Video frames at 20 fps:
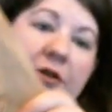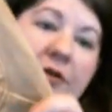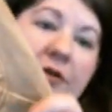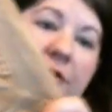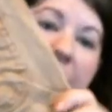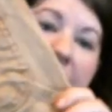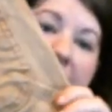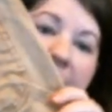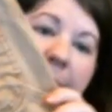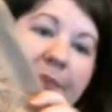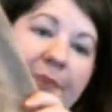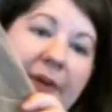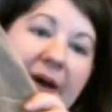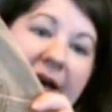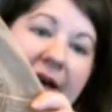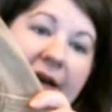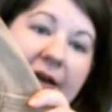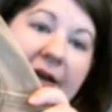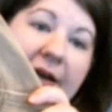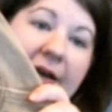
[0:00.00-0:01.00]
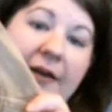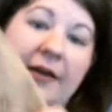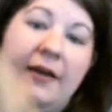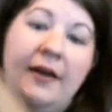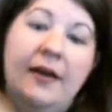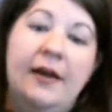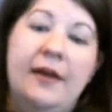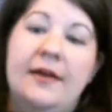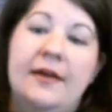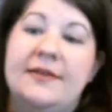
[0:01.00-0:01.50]
on the back.
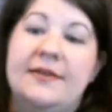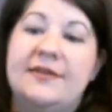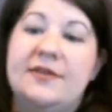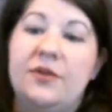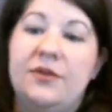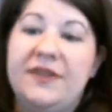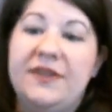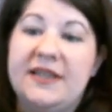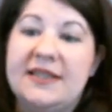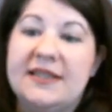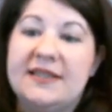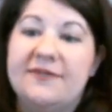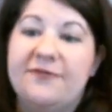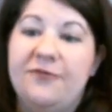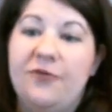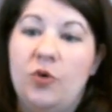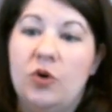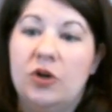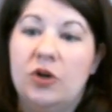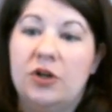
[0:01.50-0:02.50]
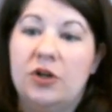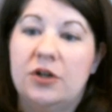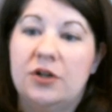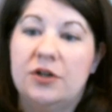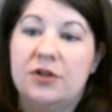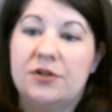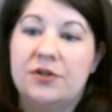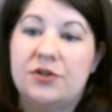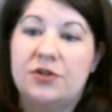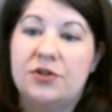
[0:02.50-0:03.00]
Sold these
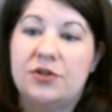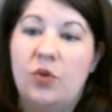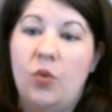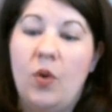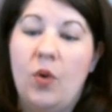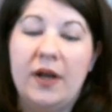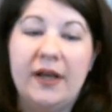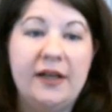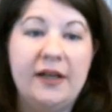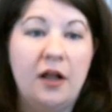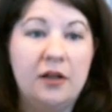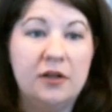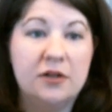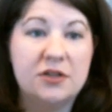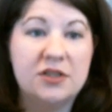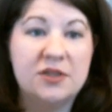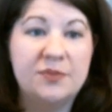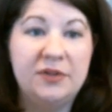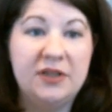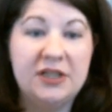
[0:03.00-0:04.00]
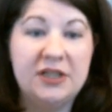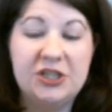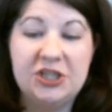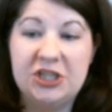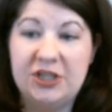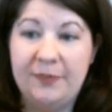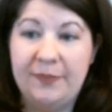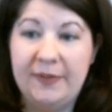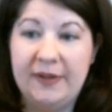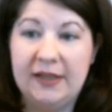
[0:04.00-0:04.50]
for twenty dollars plus
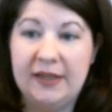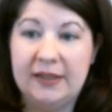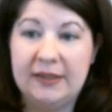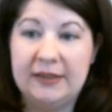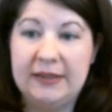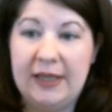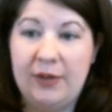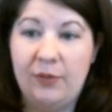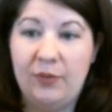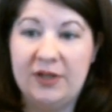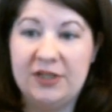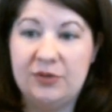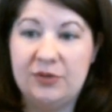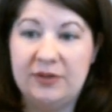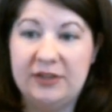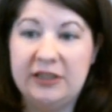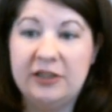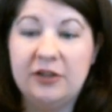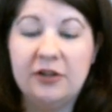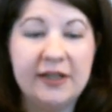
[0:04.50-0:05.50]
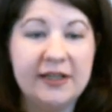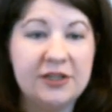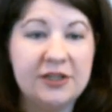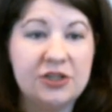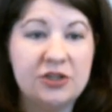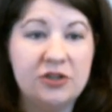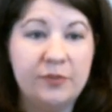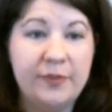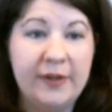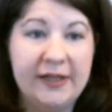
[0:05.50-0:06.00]
shipping. They went to an
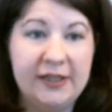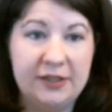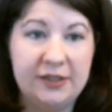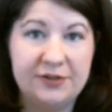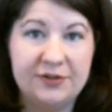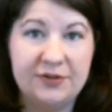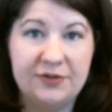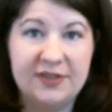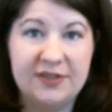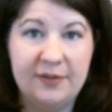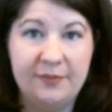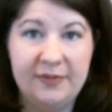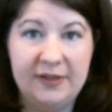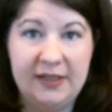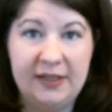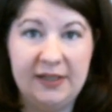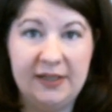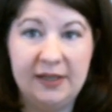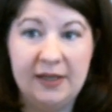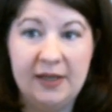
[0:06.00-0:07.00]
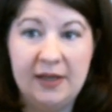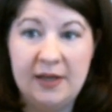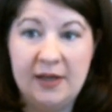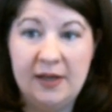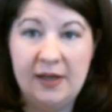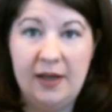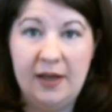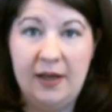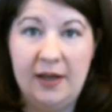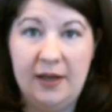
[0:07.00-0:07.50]
international buyer, so somebody
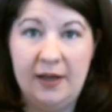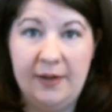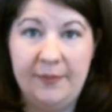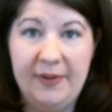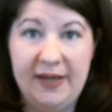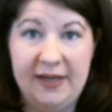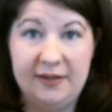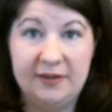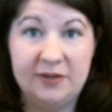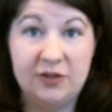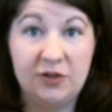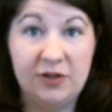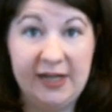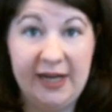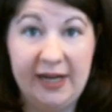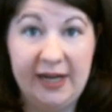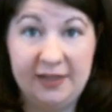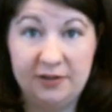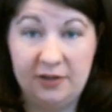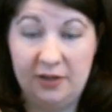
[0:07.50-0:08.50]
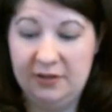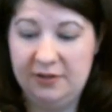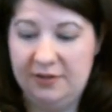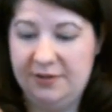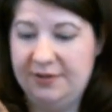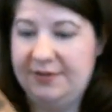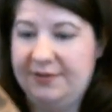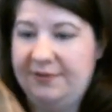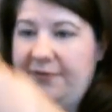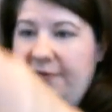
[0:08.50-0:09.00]
uh, paid thirty-eight
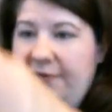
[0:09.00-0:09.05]
dollars for